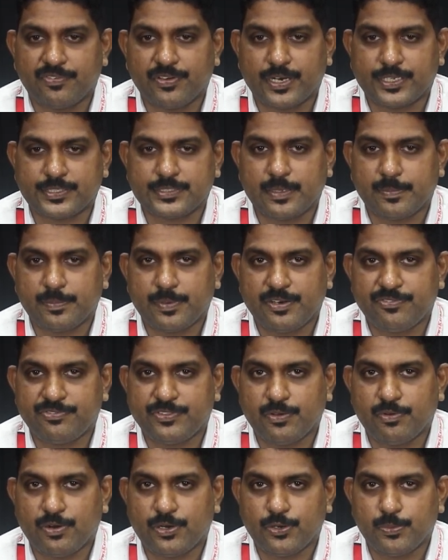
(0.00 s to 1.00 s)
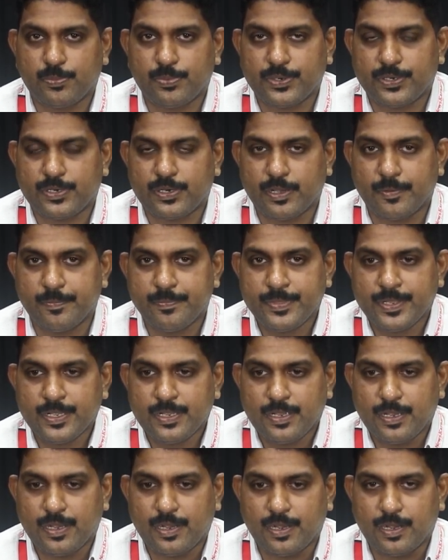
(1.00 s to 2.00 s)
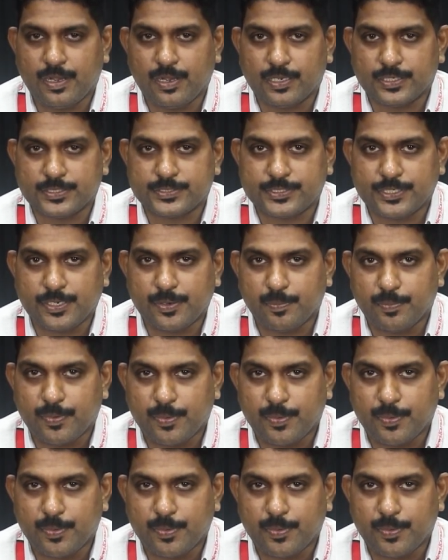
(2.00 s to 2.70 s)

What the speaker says: for example, if they want to put CM